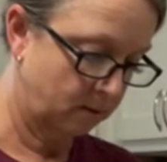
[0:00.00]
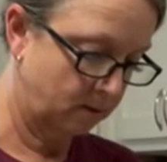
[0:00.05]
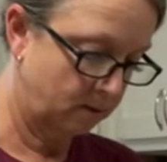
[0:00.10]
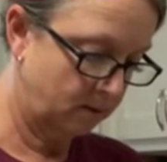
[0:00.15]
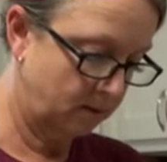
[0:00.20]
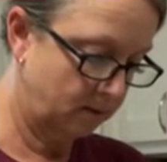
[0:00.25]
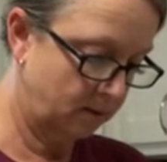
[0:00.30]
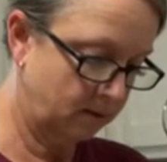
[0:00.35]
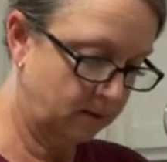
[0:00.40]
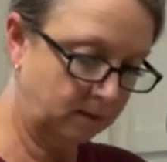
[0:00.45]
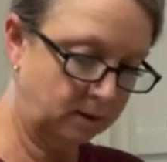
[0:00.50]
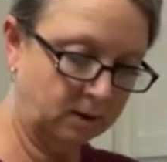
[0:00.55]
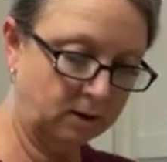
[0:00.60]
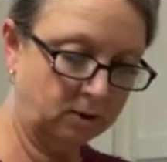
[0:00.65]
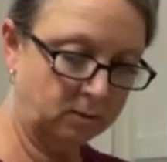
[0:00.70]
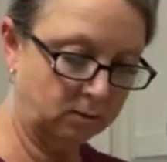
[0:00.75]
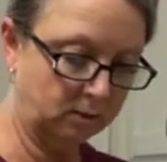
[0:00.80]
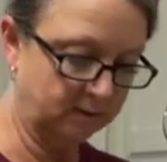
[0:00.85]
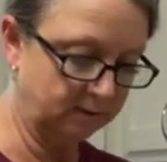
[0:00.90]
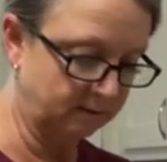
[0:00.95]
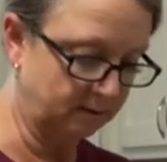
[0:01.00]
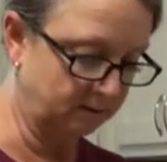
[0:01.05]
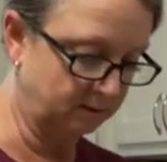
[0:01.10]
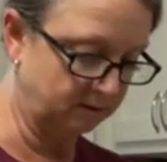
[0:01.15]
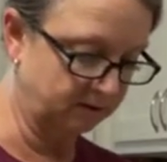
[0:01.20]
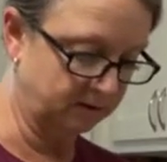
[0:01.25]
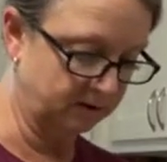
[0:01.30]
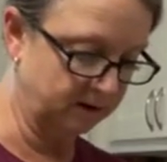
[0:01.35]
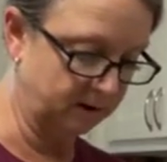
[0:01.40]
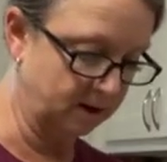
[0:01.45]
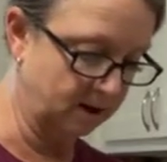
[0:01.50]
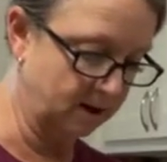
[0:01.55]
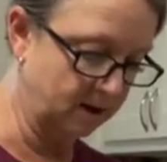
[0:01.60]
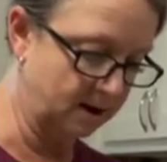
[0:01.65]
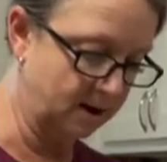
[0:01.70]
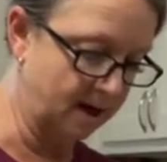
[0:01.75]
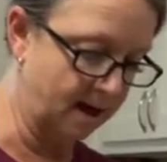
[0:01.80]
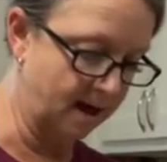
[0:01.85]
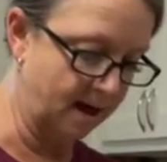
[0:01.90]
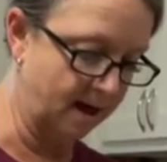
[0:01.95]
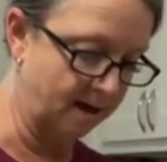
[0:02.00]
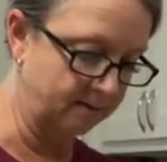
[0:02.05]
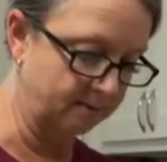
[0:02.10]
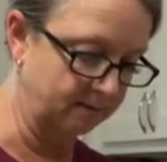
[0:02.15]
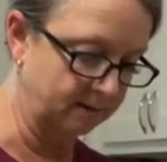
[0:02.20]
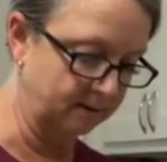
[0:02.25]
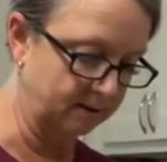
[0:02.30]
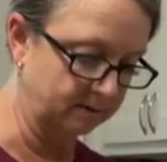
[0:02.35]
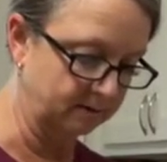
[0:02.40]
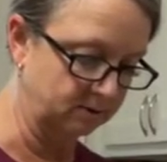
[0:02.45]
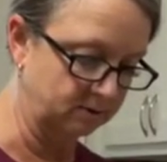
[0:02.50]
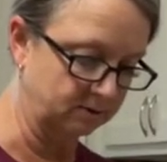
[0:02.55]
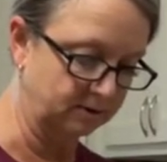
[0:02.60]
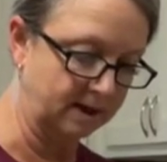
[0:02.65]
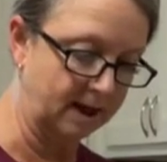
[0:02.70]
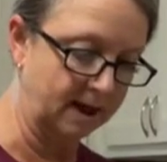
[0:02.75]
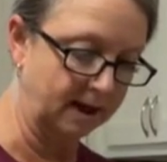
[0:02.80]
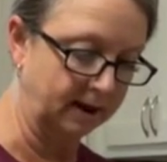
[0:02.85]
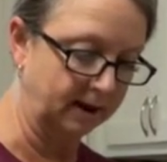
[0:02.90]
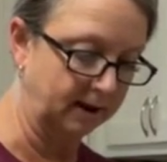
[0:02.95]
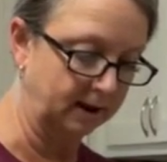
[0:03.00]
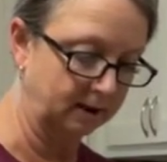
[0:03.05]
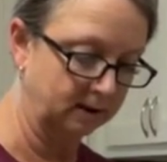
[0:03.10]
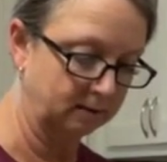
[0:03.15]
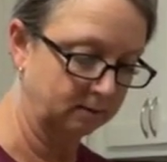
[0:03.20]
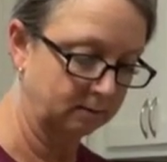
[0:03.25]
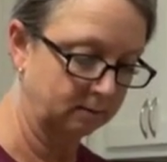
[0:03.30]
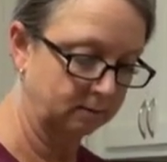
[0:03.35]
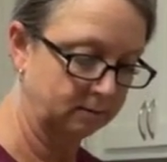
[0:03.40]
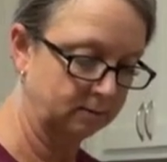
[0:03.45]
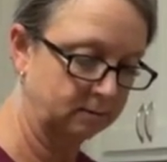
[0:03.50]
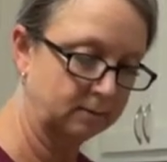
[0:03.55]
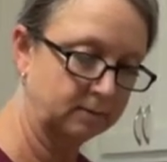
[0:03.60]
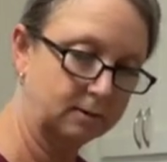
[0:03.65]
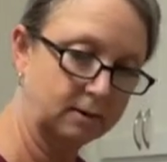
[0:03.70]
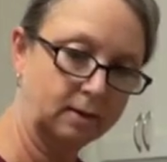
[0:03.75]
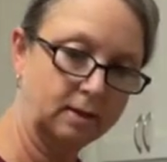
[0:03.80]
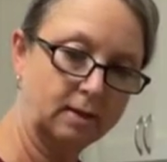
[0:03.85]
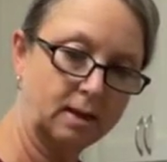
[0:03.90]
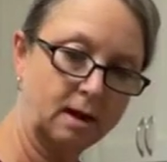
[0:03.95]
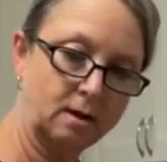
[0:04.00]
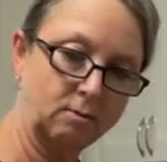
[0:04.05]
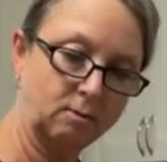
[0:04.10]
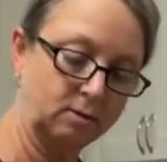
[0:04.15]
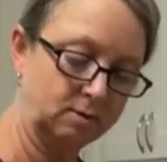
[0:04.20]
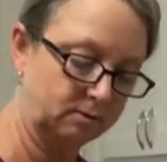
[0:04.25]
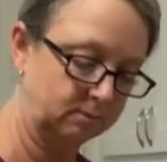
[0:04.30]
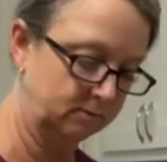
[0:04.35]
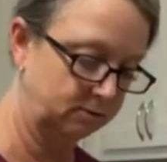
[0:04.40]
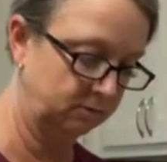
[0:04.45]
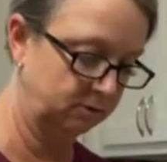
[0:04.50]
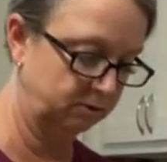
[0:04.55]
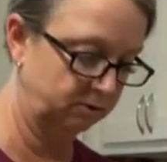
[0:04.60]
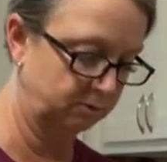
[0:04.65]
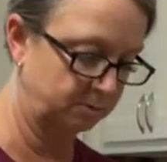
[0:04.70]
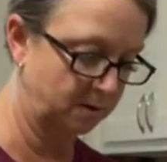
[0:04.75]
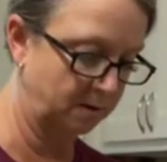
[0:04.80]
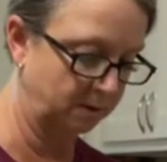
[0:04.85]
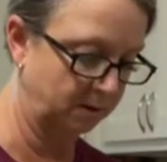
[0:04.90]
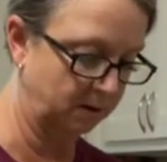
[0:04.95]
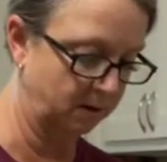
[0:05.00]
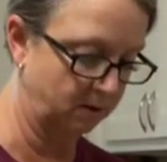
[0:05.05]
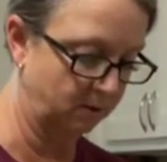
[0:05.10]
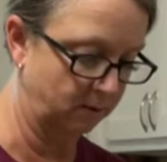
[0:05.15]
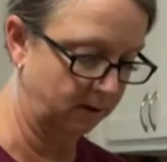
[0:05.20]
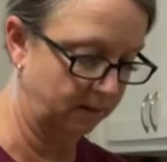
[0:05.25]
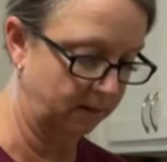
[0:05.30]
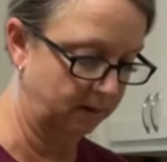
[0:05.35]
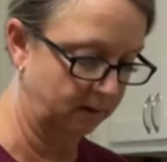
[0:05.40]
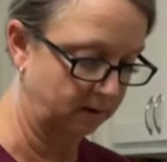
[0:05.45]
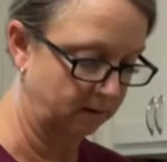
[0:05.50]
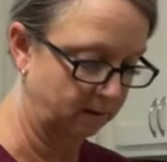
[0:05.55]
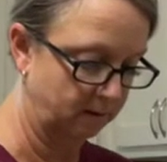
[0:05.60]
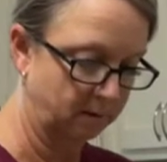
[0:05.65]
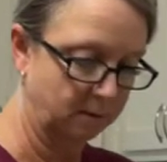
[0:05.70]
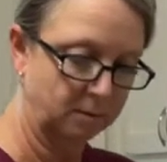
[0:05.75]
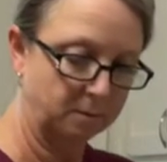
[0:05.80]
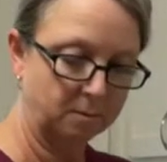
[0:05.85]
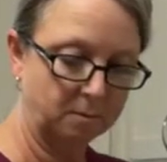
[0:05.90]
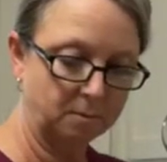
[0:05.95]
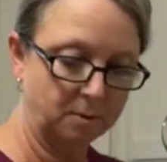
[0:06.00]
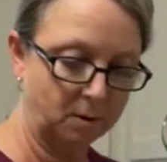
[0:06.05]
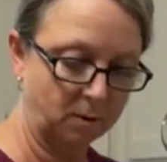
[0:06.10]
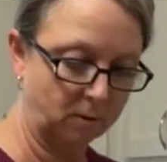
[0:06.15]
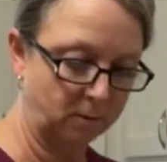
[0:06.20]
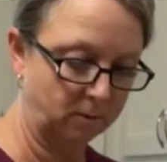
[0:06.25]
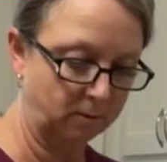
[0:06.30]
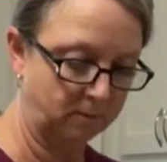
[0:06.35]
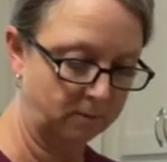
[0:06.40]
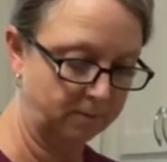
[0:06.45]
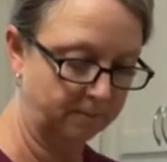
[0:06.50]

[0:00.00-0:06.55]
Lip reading: And then the little ones I'm just gonna cut in half unless they're tiny. Like that one. You just probably go in the bowl.